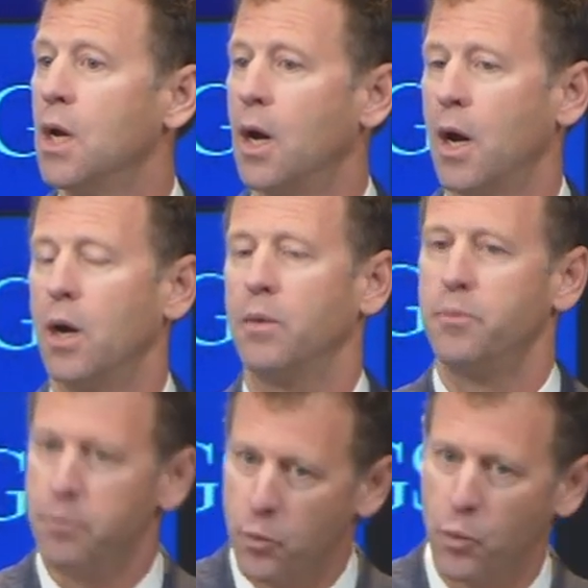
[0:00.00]
Uh,
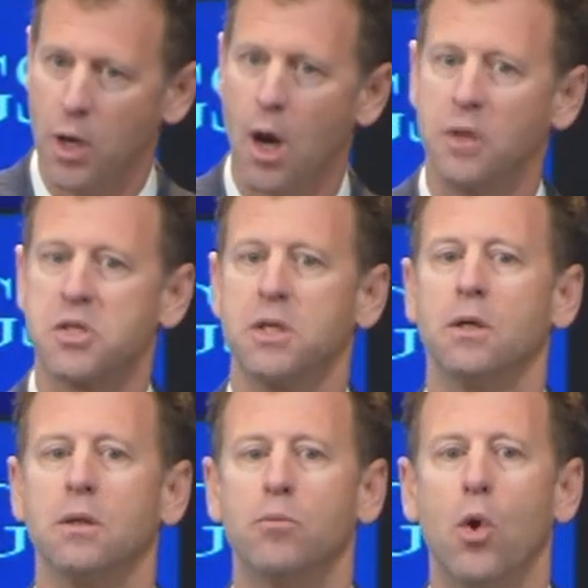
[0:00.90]
we all
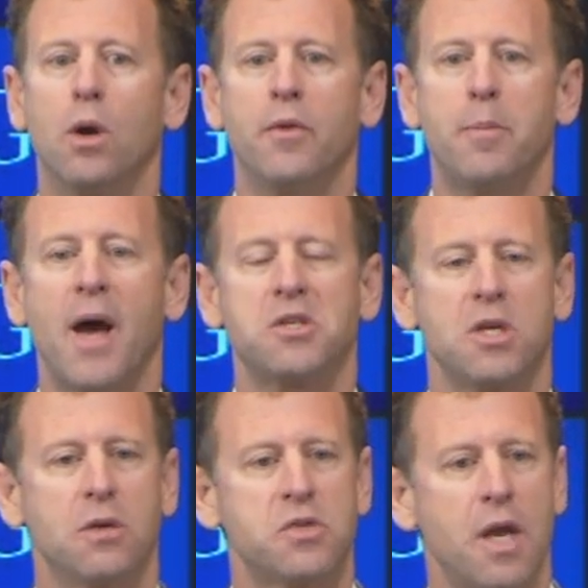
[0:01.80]
still mourn the
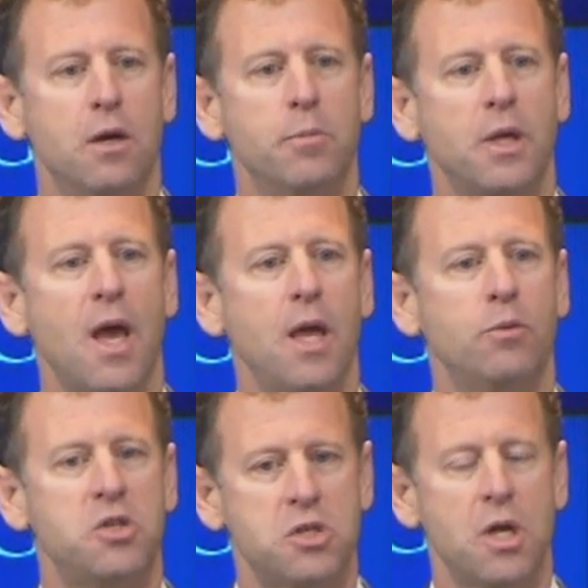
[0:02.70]
passing of Senator McCain,
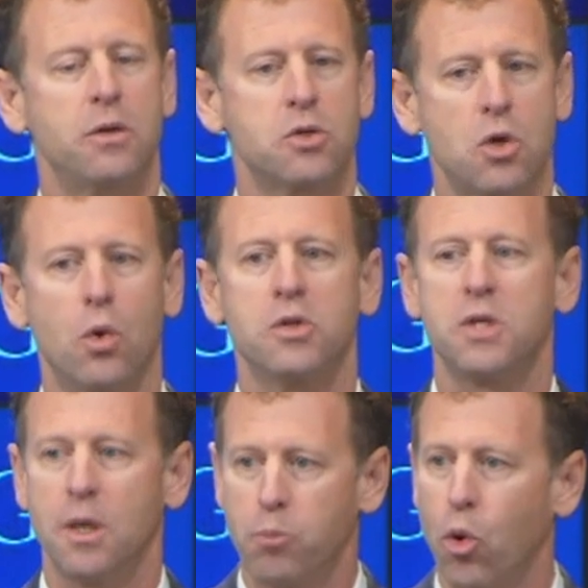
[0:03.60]
which just underscores
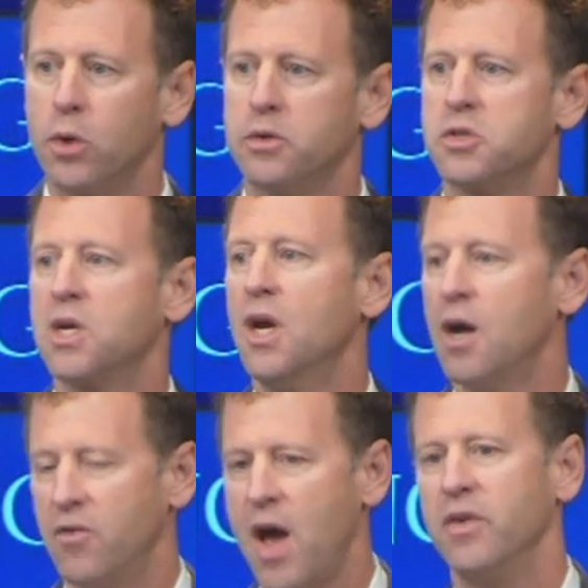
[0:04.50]
the importance
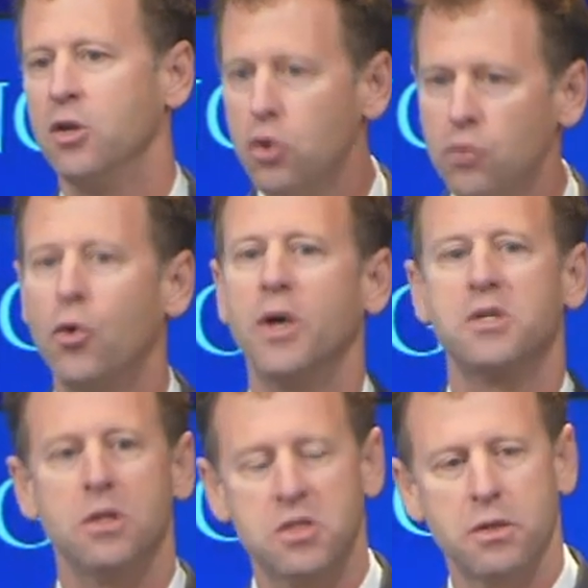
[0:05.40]
of having new
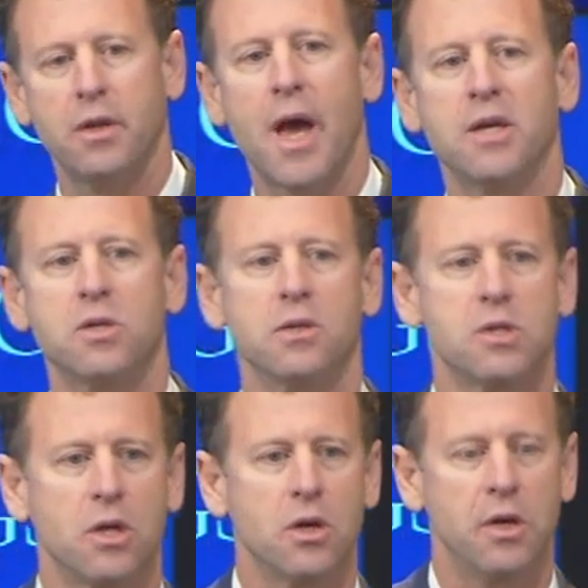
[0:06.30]
voices in the national
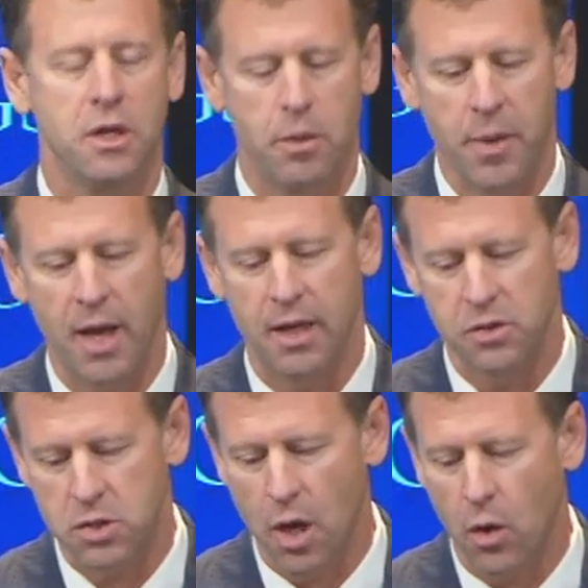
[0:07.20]
security debate.
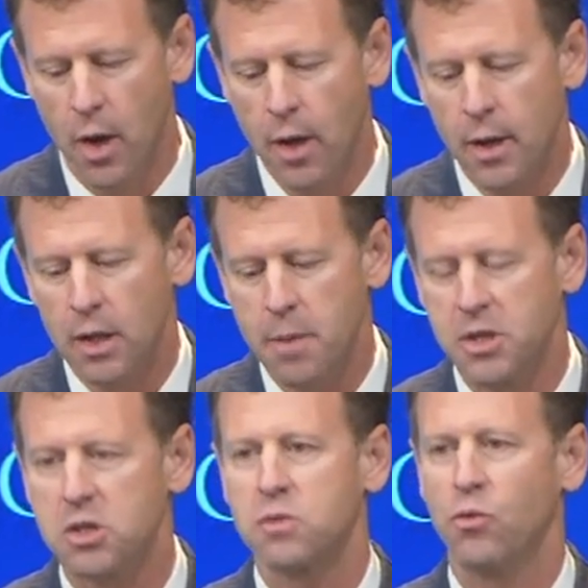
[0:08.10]
And so let
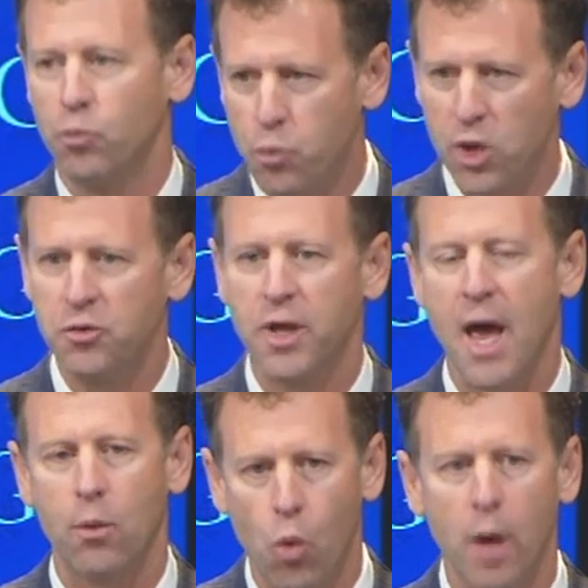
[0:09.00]
me just briefly
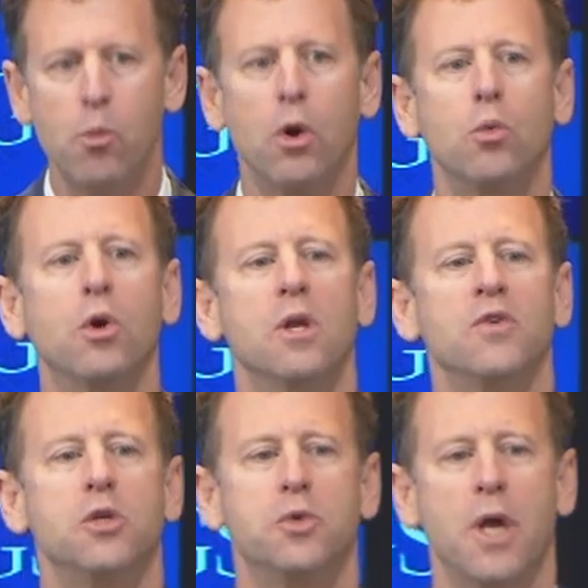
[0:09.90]
add one more word
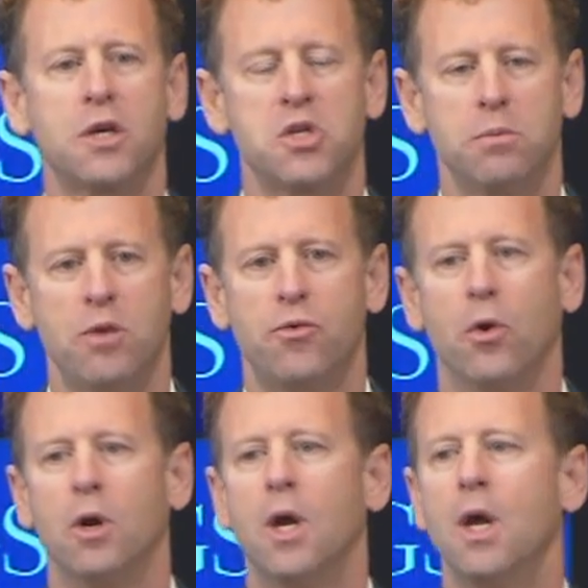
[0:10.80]
of introduction
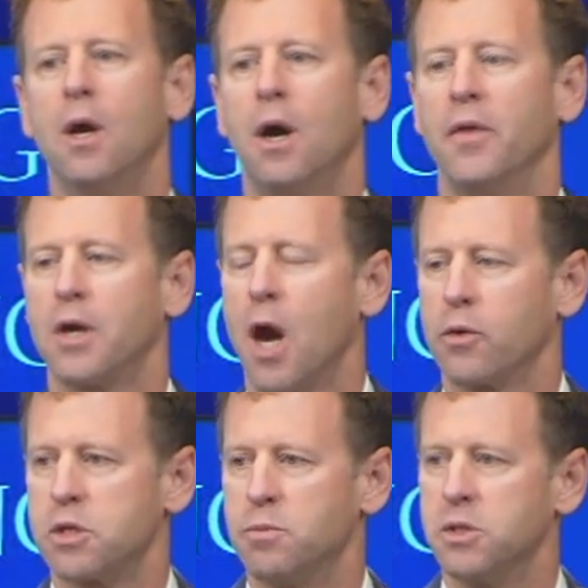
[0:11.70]
before uh, the
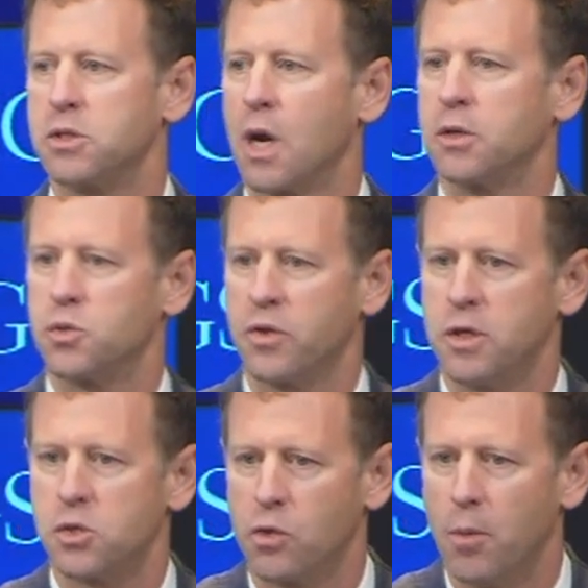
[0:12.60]
congressman starts with
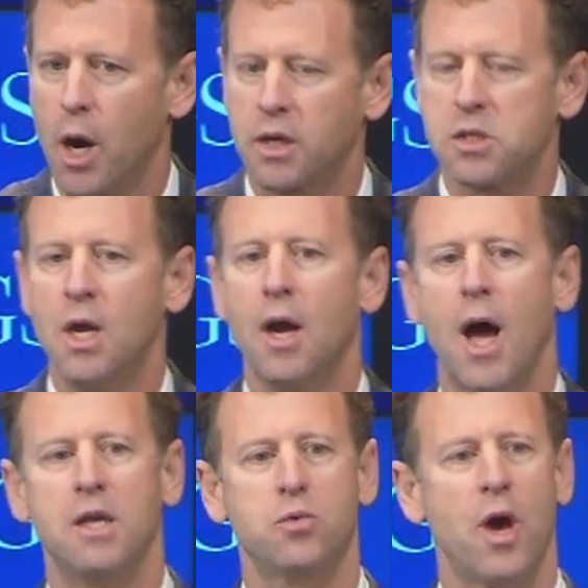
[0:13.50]
his remarks.
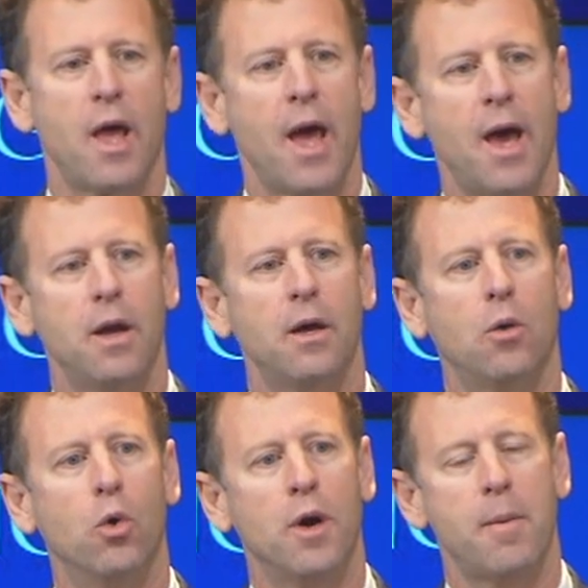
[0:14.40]
I just want to add
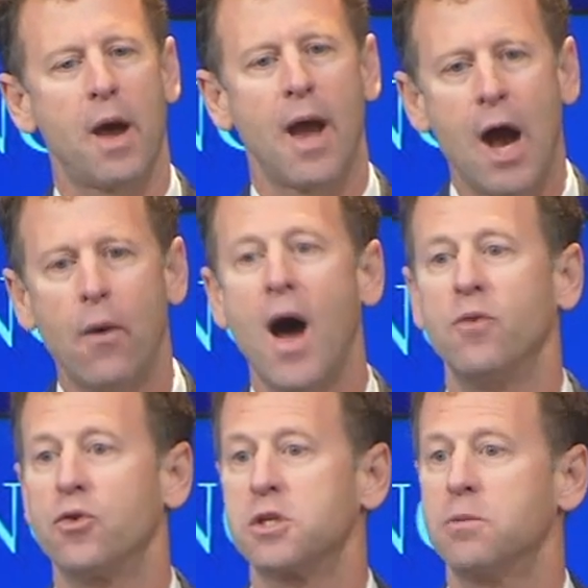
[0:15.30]
a word about how
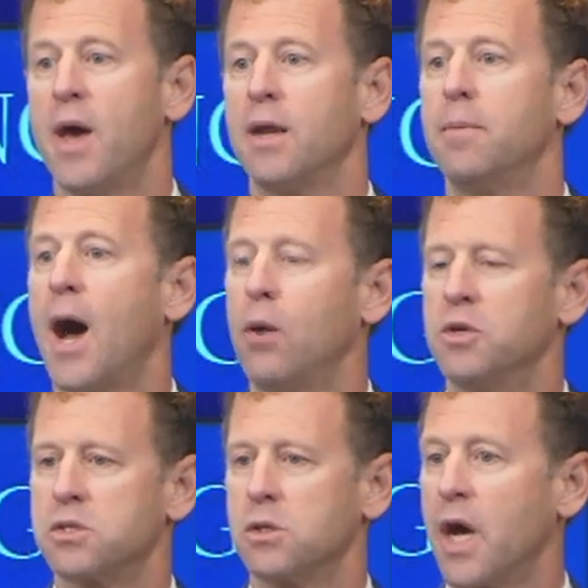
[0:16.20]
I first met him. I
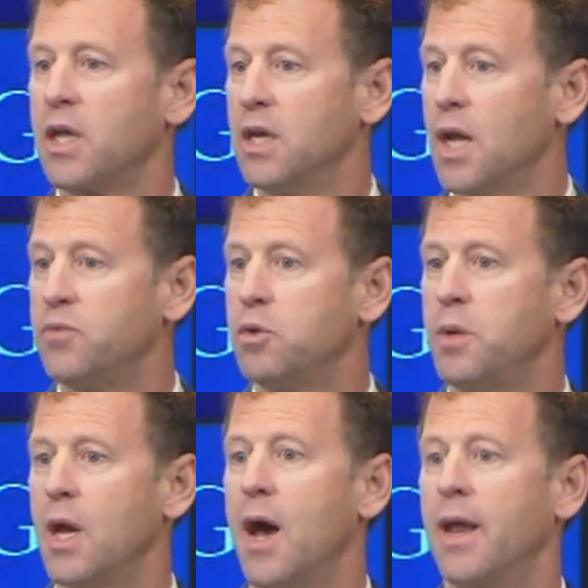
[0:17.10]
was lucky enough to
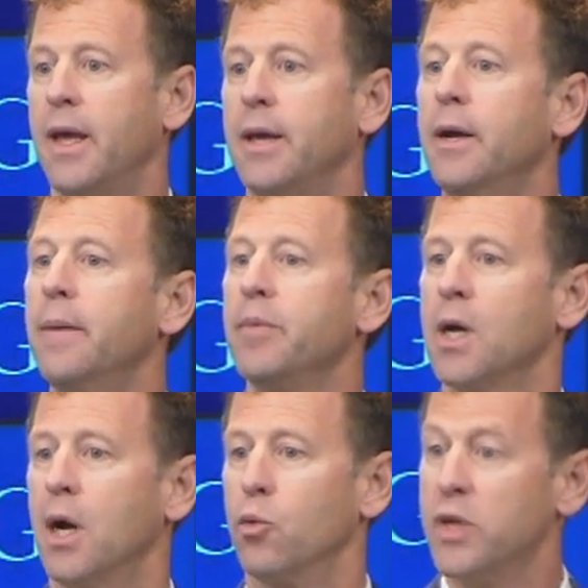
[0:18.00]
be on a
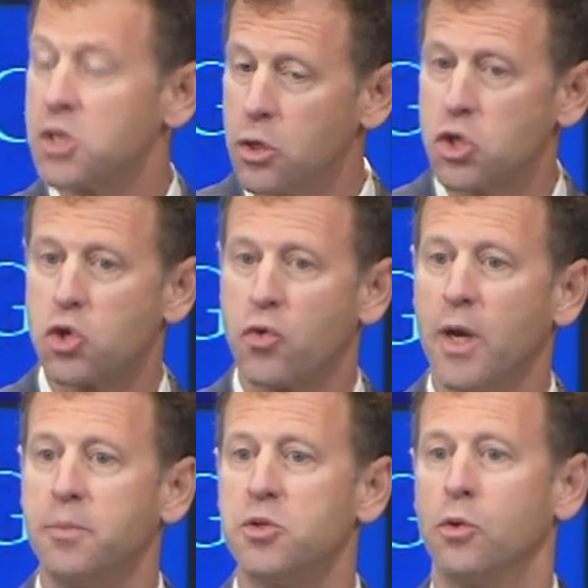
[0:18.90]
a research
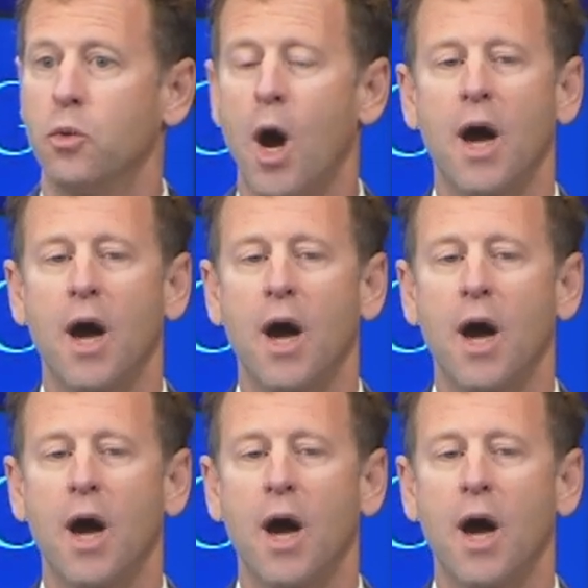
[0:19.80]
trip to